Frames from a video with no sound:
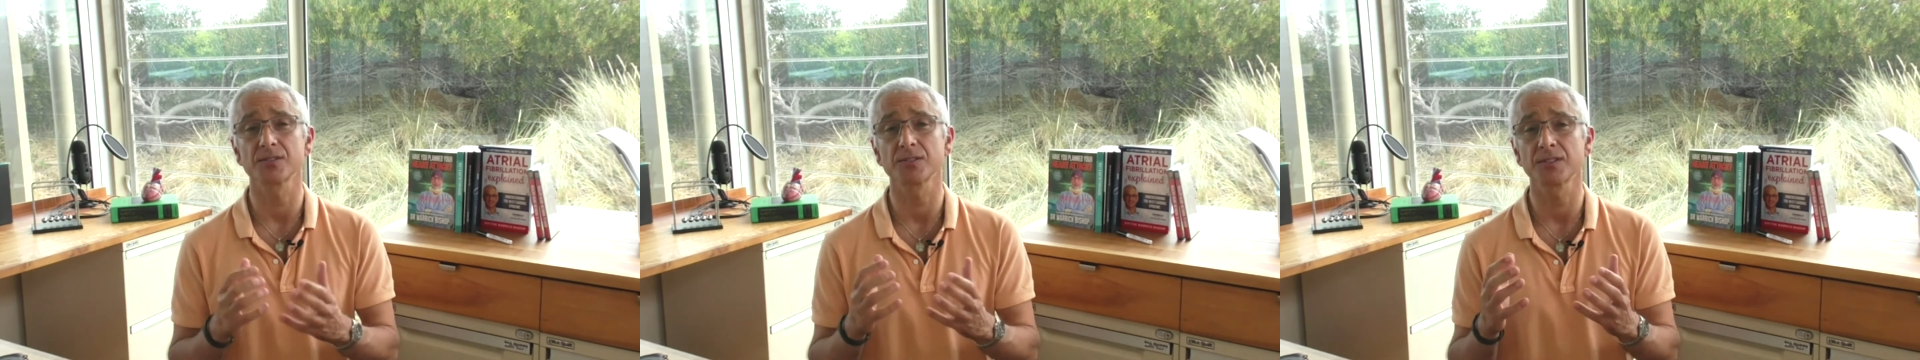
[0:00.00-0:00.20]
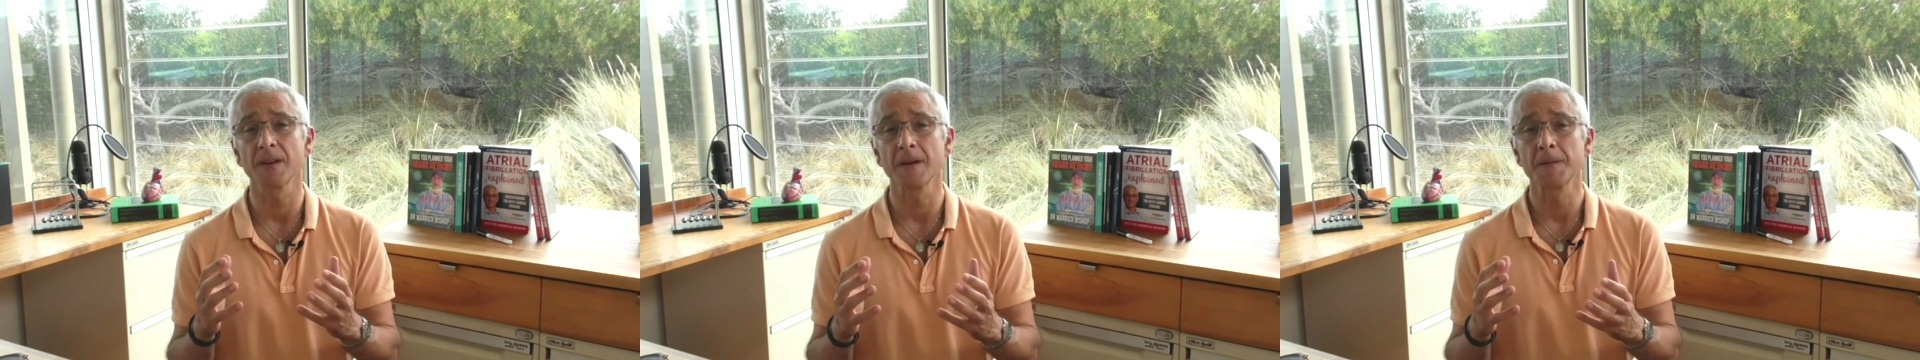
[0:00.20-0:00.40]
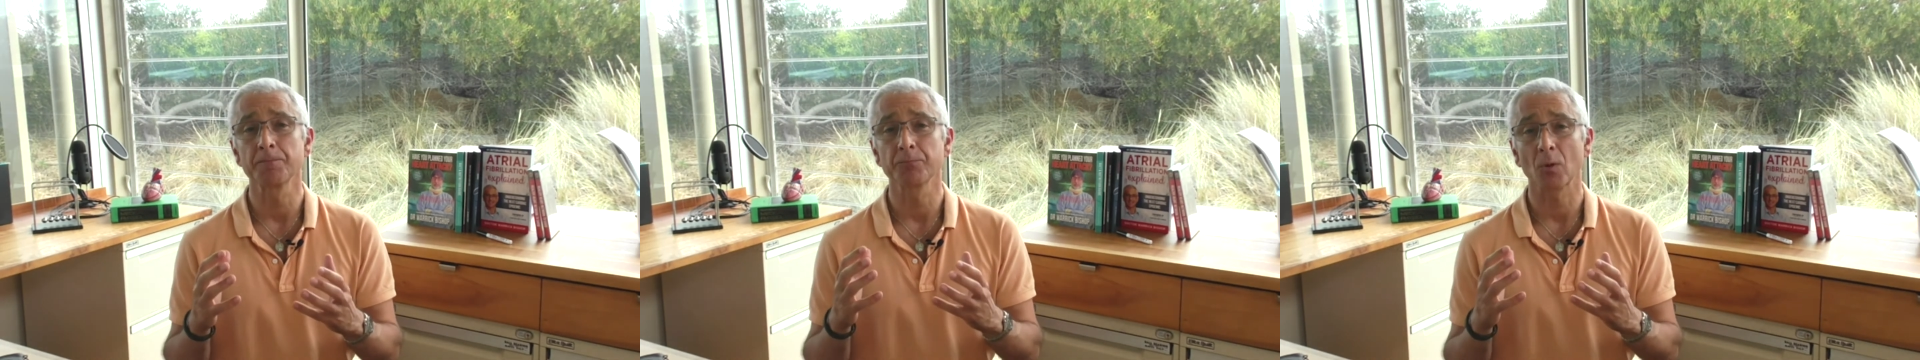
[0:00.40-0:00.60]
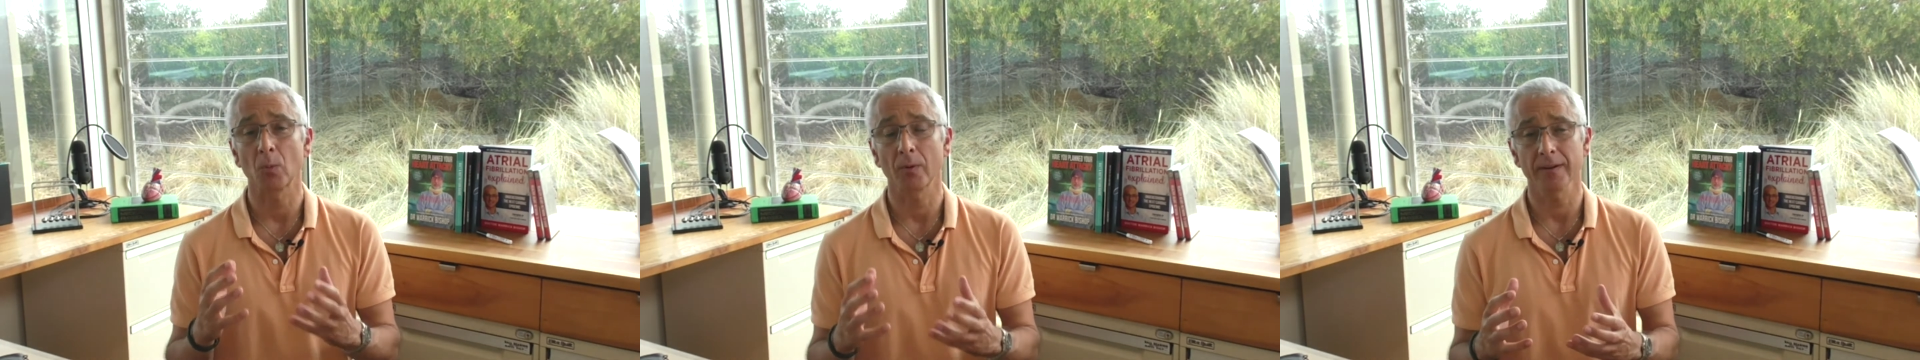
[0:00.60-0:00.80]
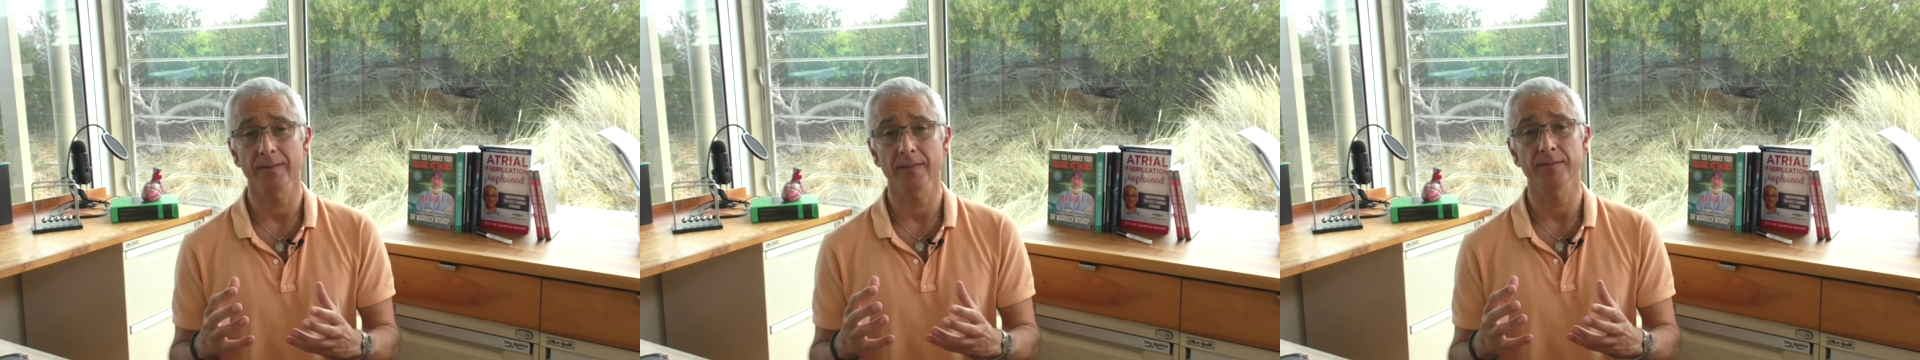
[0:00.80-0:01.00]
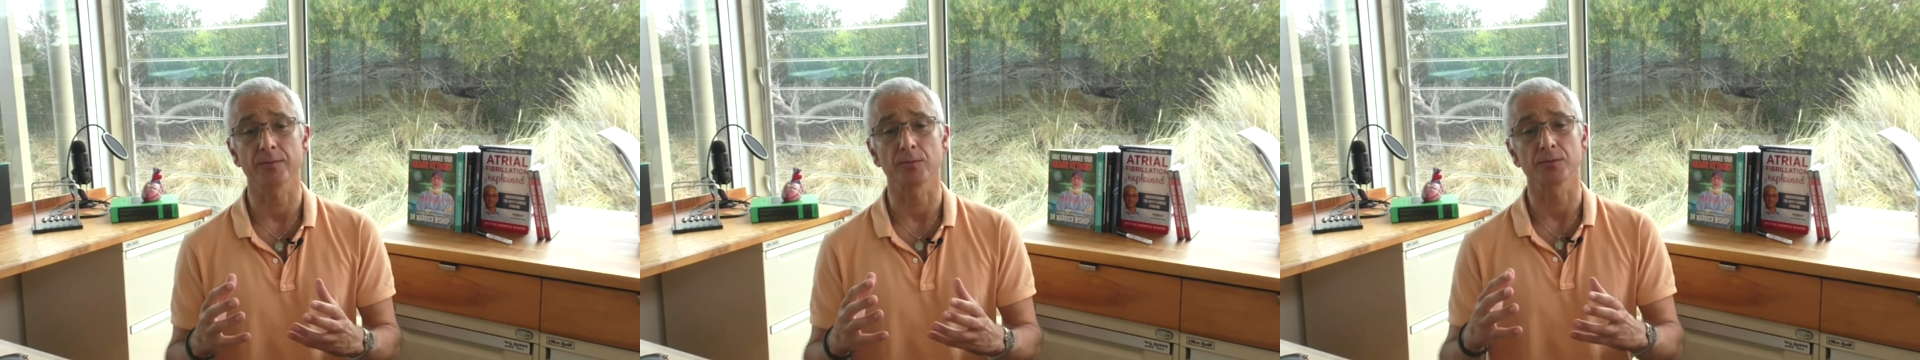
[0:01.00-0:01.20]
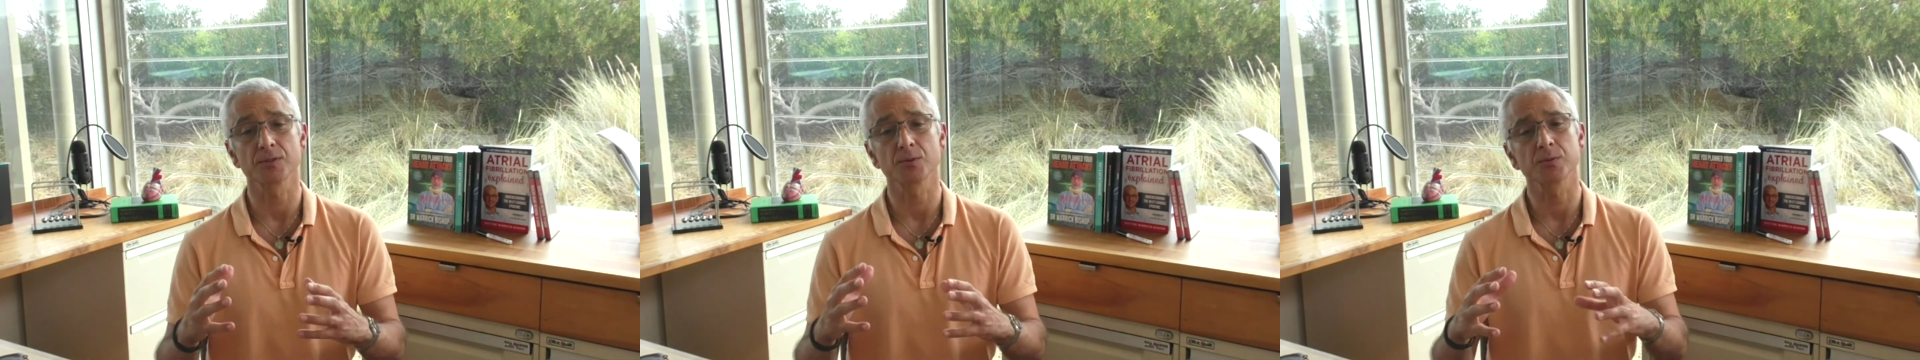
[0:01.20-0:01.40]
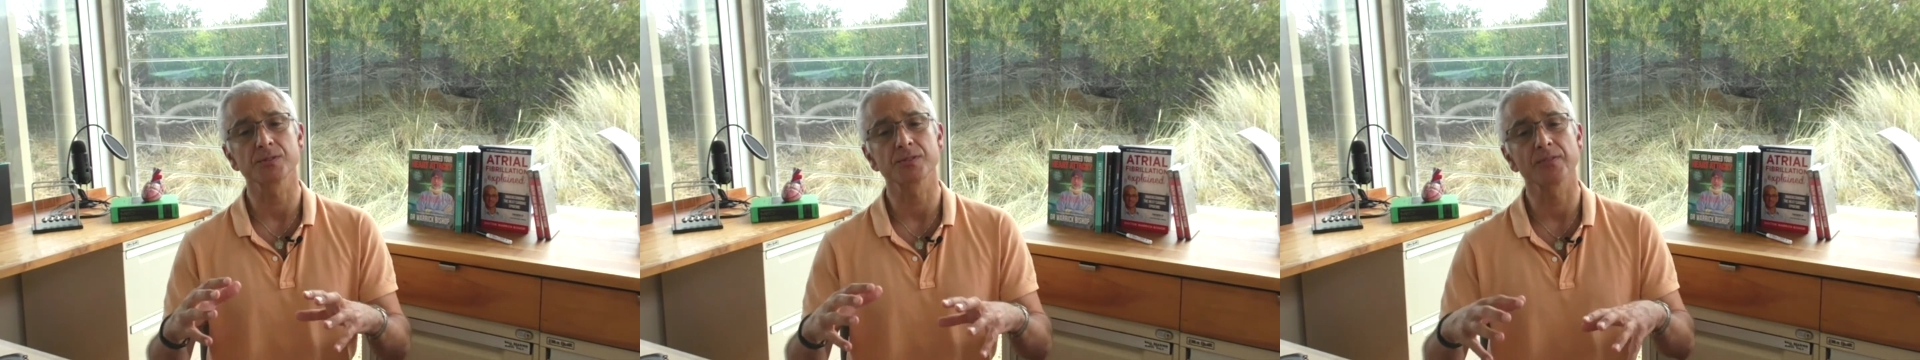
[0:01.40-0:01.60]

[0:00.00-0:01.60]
And one of the thoughts was